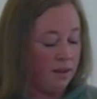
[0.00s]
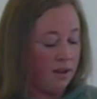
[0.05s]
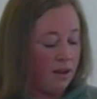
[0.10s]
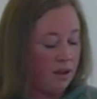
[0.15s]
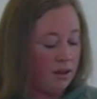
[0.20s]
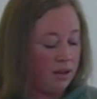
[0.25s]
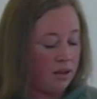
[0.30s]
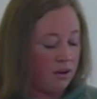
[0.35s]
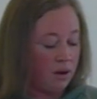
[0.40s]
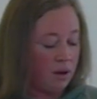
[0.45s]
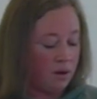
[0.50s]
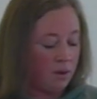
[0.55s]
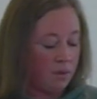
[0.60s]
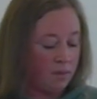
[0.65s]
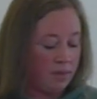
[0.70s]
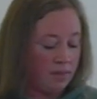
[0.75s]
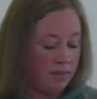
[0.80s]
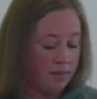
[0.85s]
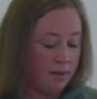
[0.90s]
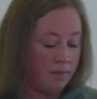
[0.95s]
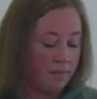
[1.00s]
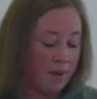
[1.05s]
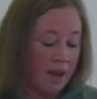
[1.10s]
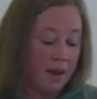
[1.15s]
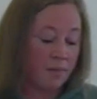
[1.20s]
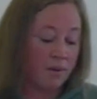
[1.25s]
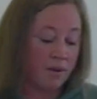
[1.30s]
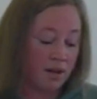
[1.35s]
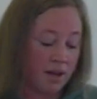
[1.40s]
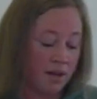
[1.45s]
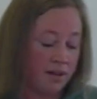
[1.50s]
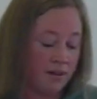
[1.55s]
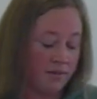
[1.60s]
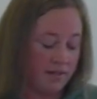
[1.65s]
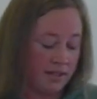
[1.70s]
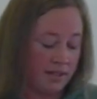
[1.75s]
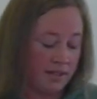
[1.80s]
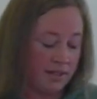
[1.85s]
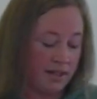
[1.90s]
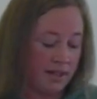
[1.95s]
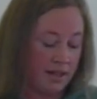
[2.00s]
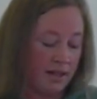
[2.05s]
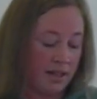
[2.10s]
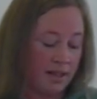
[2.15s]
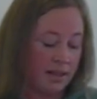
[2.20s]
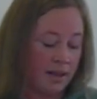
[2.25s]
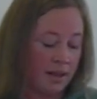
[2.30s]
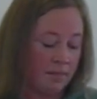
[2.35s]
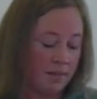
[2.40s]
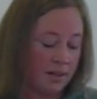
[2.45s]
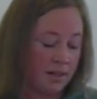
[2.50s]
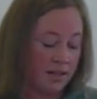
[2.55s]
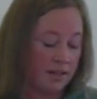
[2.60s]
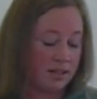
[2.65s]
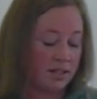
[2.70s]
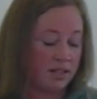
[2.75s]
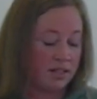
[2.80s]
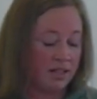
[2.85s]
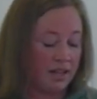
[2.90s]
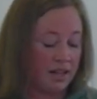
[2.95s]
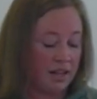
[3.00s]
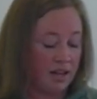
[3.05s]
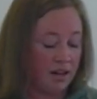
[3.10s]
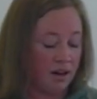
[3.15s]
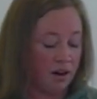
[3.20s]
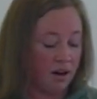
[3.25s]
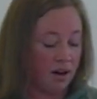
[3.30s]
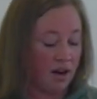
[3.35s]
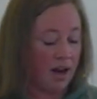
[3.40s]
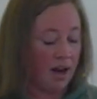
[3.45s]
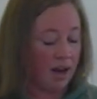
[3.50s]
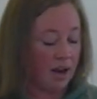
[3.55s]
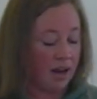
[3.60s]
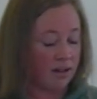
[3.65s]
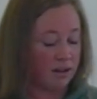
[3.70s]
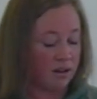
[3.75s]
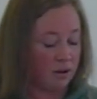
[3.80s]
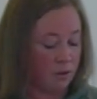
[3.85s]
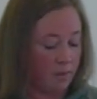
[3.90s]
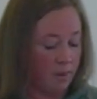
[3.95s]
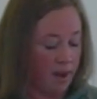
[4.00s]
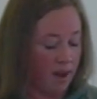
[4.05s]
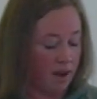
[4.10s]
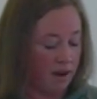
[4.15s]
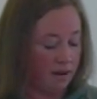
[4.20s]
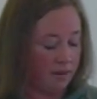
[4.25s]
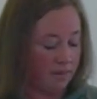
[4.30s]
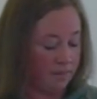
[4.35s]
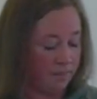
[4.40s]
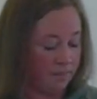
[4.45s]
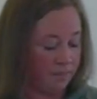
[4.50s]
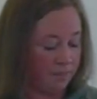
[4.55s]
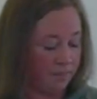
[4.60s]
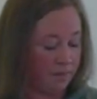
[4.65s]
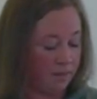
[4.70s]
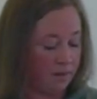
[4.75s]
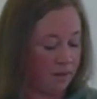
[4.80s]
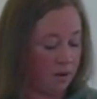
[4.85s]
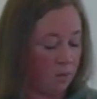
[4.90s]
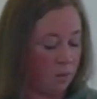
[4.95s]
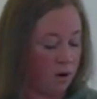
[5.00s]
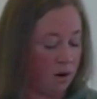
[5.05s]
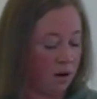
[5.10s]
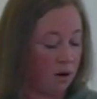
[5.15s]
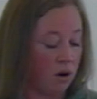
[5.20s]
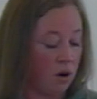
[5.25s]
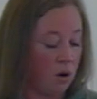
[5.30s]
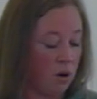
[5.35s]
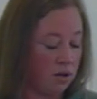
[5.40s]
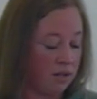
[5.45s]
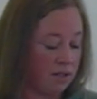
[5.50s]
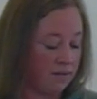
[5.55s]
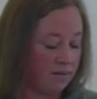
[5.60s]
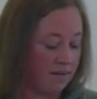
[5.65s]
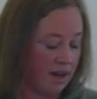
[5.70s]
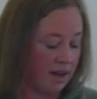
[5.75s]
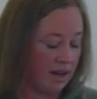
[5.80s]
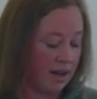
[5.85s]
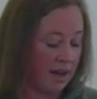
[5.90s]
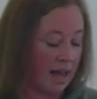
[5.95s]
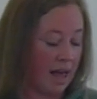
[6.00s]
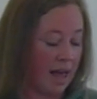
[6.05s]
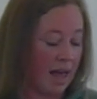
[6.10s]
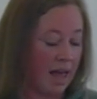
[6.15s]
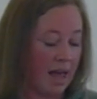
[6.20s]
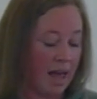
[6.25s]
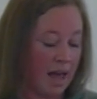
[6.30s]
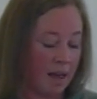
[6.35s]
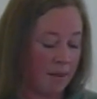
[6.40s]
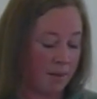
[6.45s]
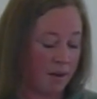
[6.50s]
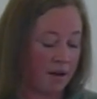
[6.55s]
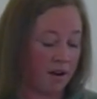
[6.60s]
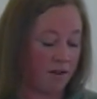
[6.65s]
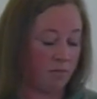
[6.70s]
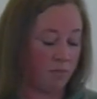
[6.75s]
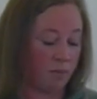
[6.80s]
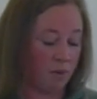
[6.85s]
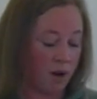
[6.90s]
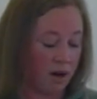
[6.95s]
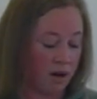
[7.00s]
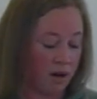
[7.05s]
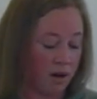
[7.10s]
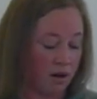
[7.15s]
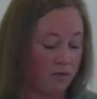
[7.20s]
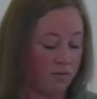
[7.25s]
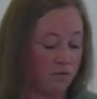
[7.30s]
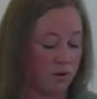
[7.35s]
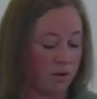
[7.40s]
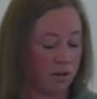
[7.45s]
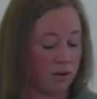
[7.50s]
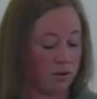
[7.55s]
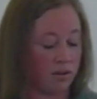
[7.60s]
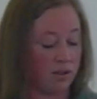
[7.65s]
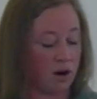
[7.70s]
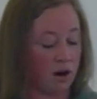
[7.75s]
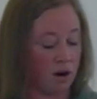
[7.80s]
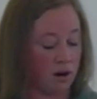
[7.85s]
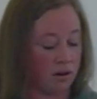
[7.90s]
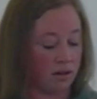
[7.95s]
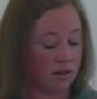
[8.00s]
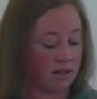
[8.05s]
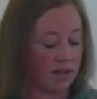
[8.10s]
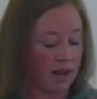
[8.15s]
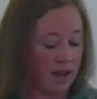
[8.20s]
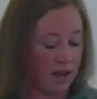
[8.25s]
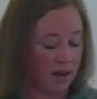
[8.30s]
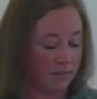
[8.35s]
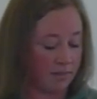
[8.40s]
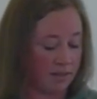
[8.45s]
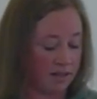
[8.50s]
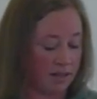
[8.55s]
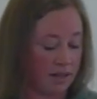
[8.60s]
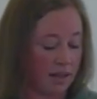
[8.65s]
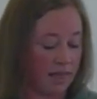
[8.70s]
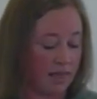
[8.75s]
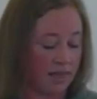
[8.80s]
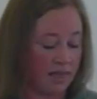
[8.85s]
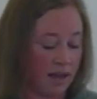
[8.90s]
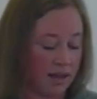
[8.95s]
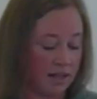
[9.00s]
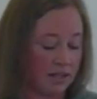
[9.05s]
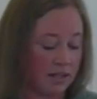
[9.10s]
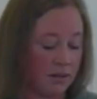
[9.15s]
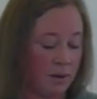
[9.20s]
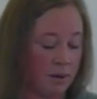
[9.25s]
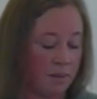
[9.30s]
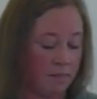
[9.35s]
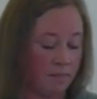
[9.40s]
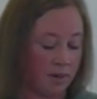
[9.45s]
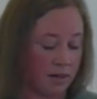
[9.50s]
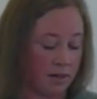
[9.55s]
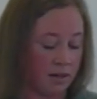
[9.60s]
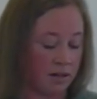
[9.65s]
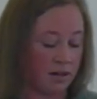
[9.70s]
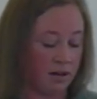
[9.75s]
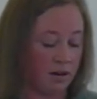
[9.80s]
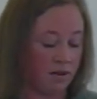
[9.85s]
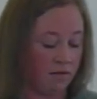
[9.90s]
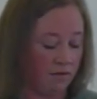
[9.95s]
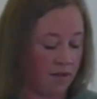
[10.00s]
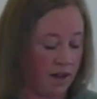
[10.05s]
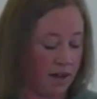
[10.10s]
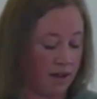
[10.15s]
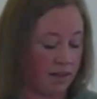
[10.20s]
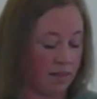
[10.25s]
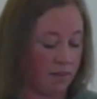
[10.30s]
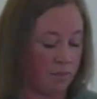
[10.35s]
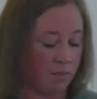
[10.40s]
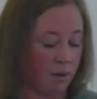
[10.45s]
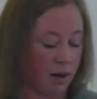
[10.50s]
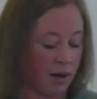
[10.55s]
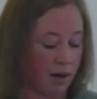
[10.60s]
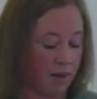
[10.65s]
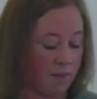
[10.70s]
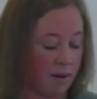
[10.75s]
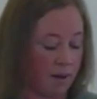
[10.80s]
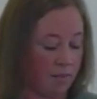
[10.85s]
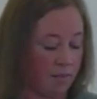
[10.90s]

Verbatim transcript: you know, the Bible kind of listening. That means to hear and obey. We are cultivating a habit of prayer for those harder times. That's what builds our faith brick by